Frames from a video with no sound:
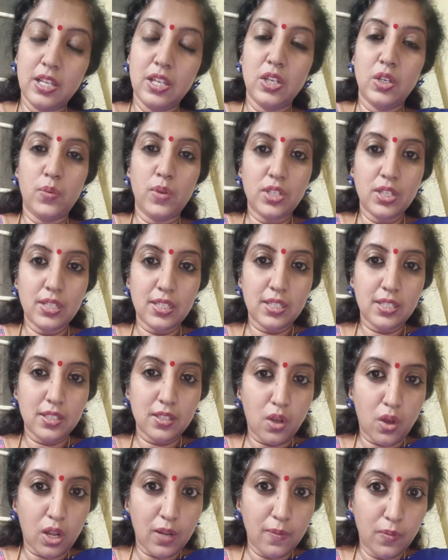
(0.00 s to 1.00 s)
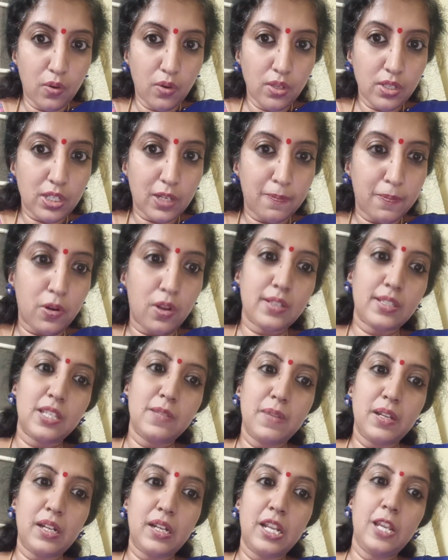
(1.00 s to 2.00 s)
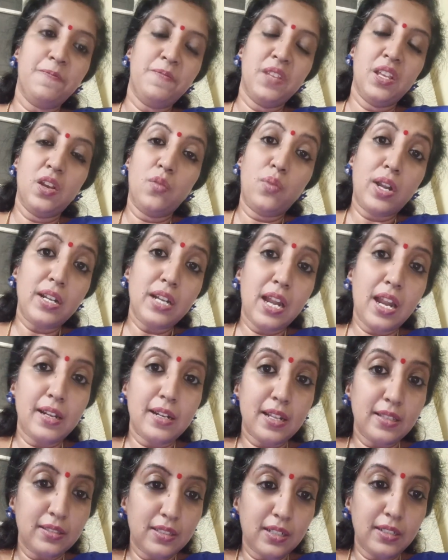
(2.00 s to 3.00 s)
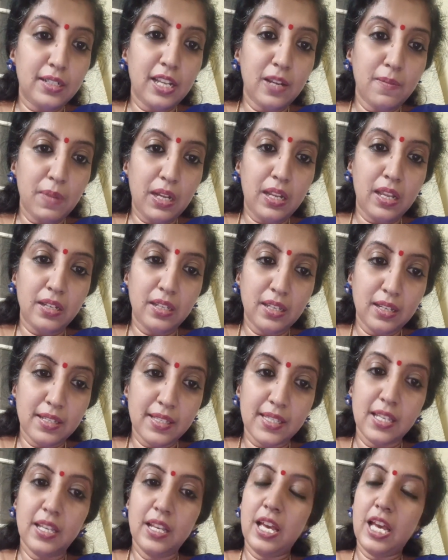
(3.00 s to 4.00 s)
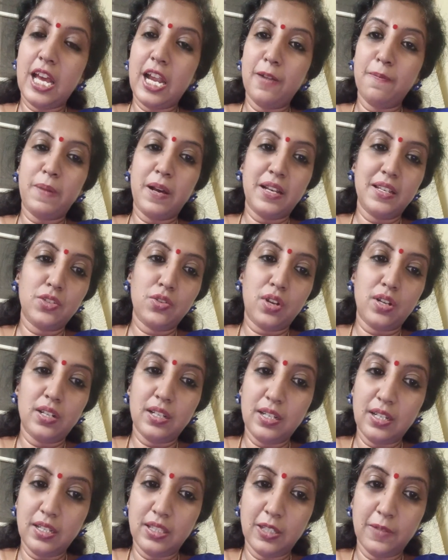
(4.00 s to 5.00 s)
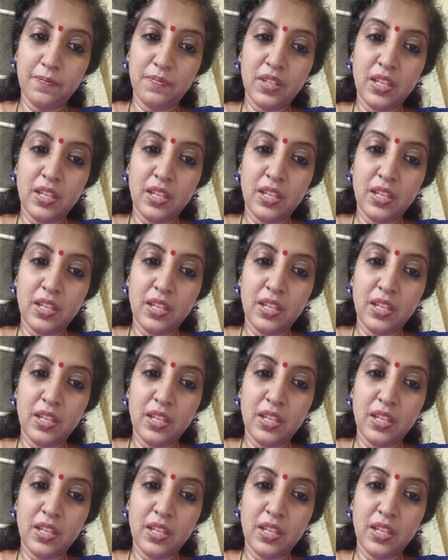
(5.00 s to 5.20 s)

which is almost approximately 113 million years, had passed on earth.